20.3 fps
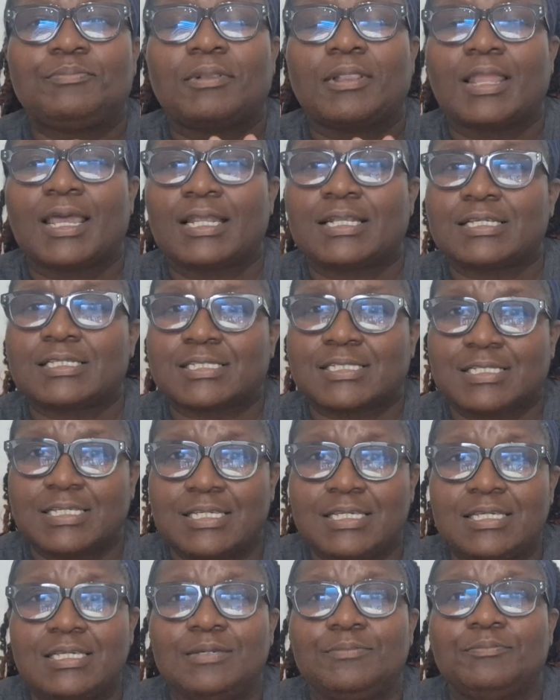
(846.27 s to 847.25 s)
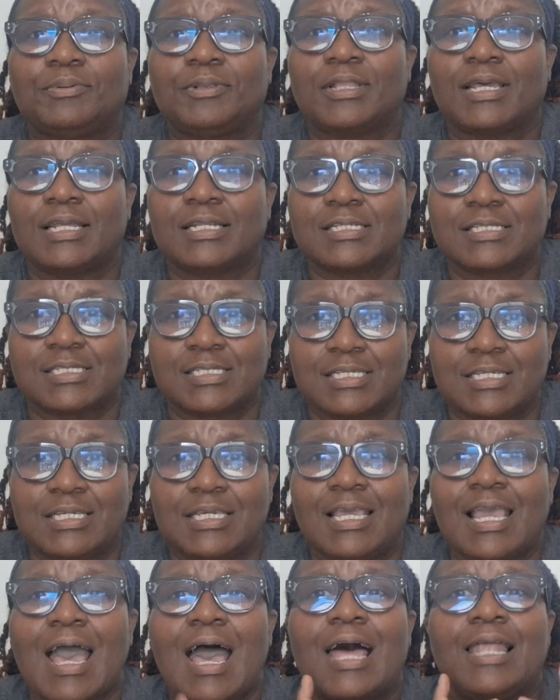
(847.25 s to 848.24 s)
plant a seed, plant a
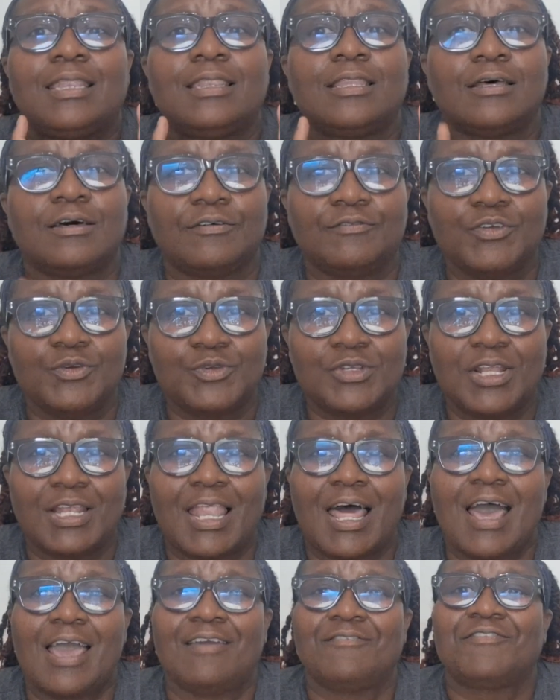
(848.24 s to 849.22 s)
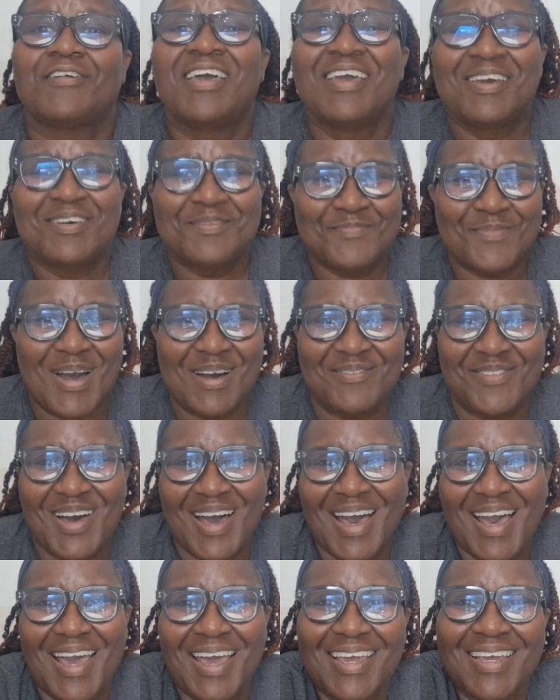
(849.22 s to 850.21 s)
seed. I love you to life.
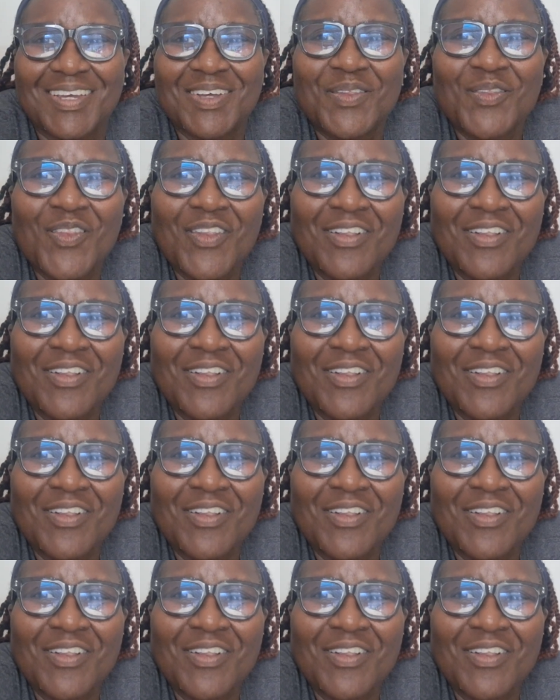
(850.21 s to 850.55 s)
Bye-bye.